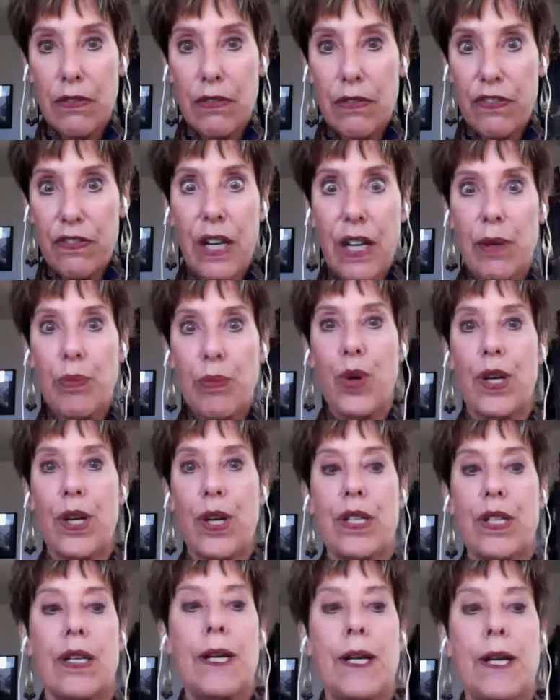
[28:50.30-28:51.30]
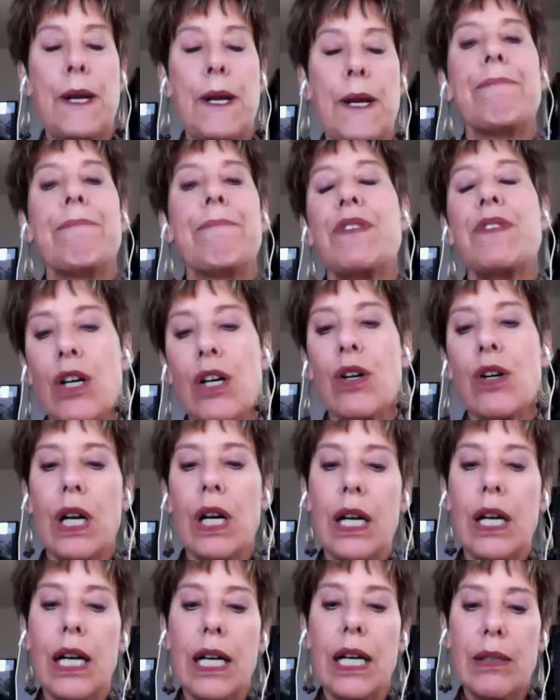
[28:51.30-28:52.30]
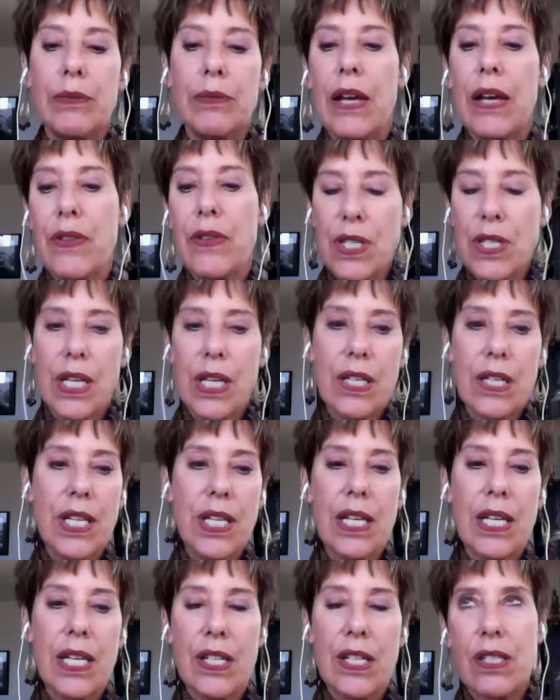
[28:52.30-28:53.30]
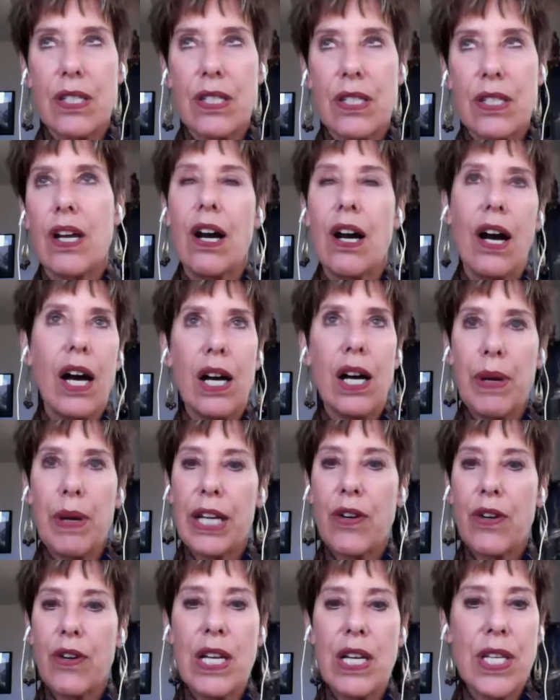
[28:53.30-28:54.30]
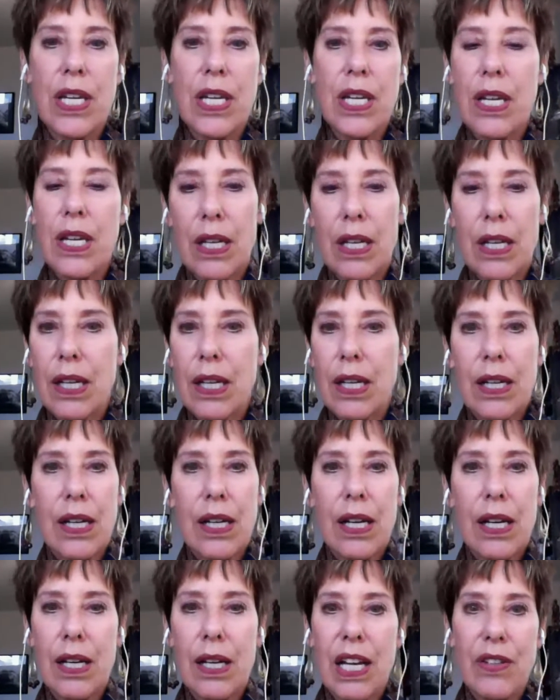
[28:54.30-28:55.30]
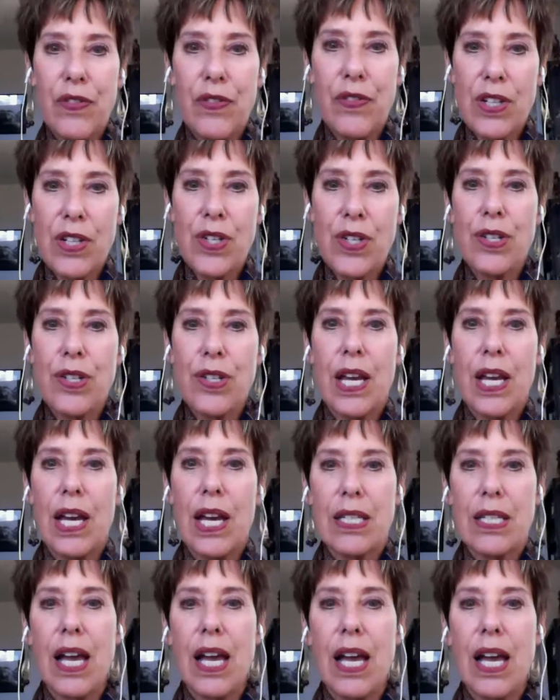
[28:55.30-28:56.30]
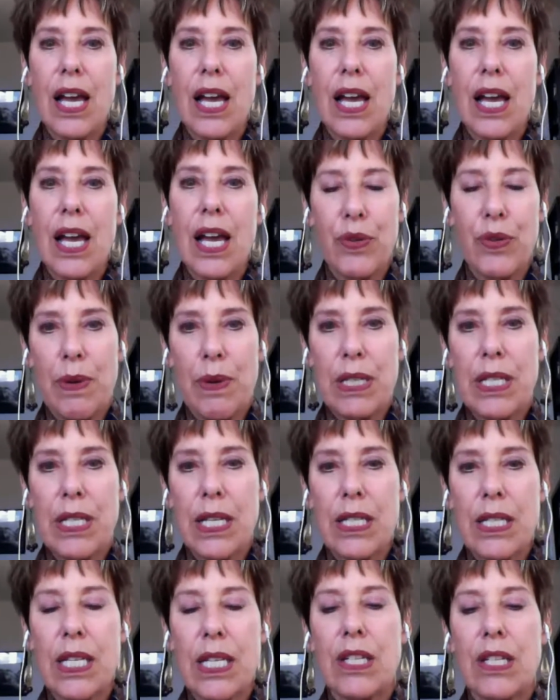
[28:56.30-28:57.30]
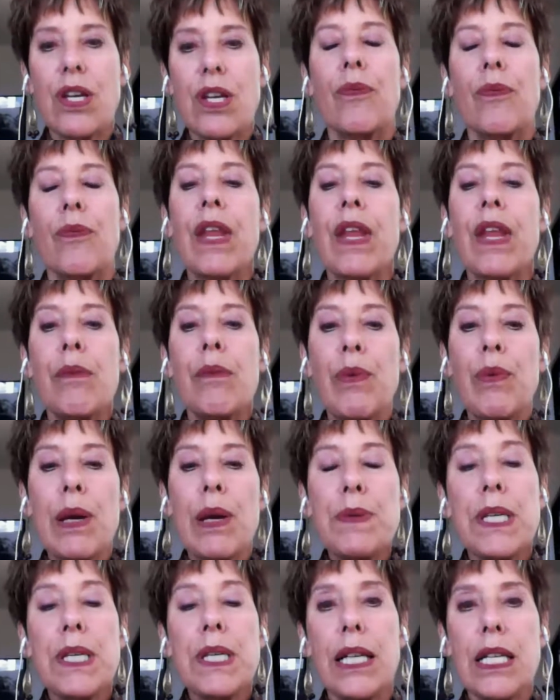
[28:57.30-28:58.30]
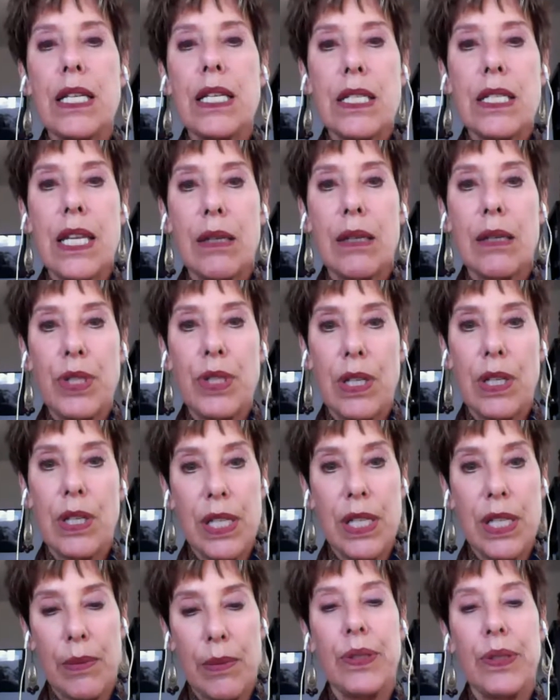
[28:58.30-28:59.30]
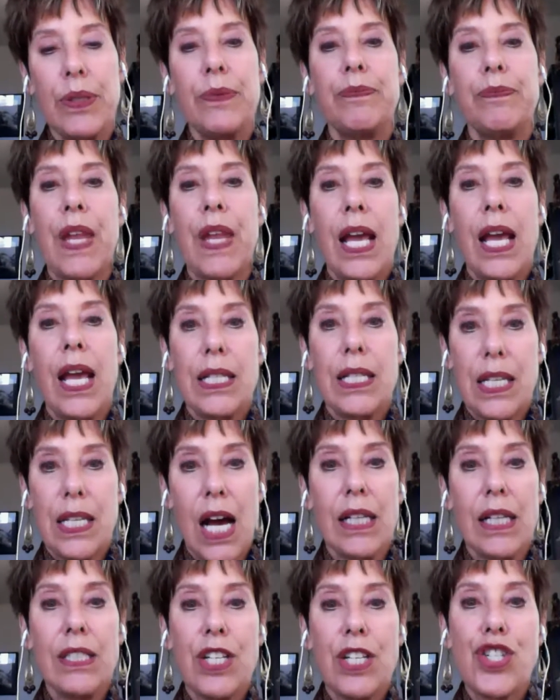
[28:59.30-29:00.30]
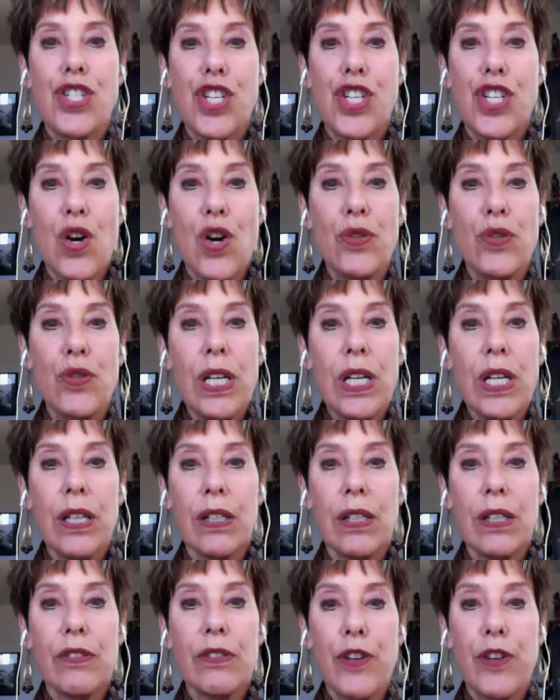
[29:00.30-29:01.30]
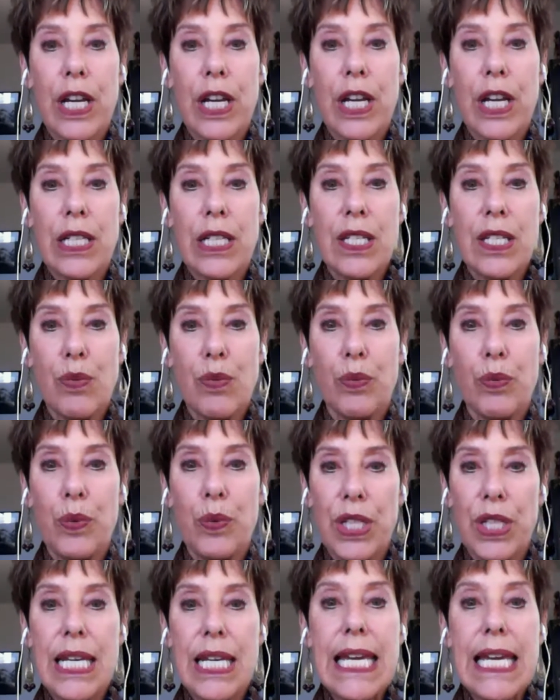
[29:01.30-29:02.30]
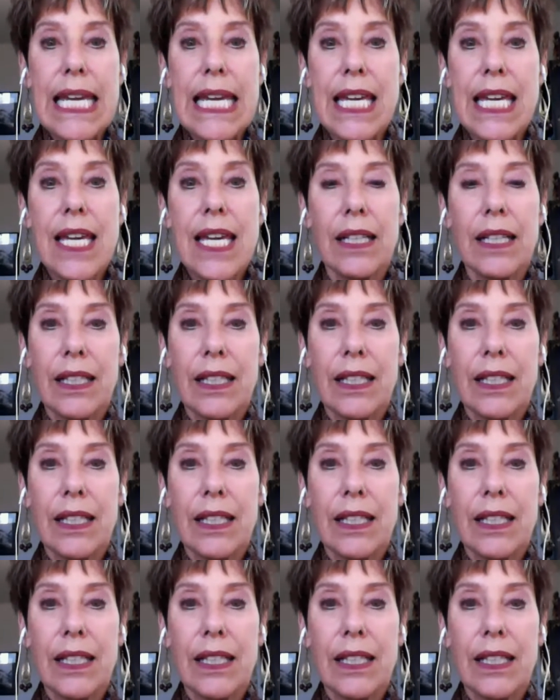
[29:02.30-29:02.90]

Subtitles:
very important. So, and the 60 is all my crazy adventures as I got through my 60s. So my website is www.joanfrances, with an E, not